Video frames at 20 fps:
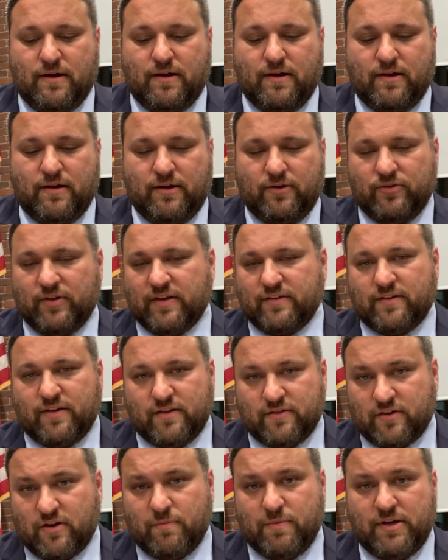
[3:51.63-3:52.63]
He was asking
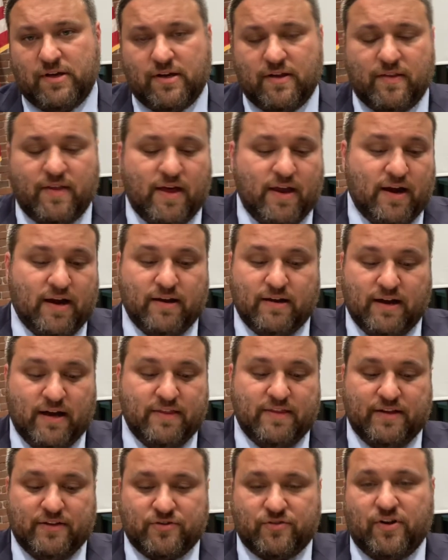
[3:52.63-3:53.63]
us our opinion on that. I
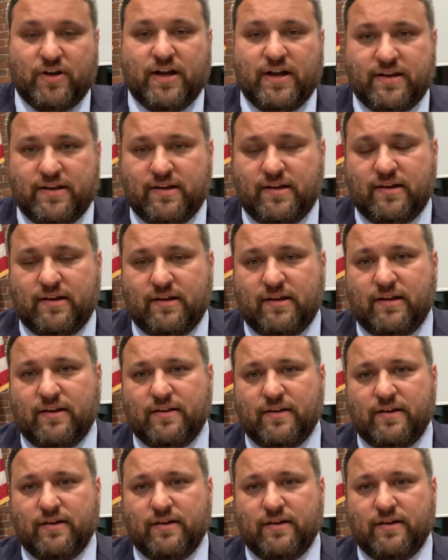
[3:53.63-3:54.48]
think it's a great idea.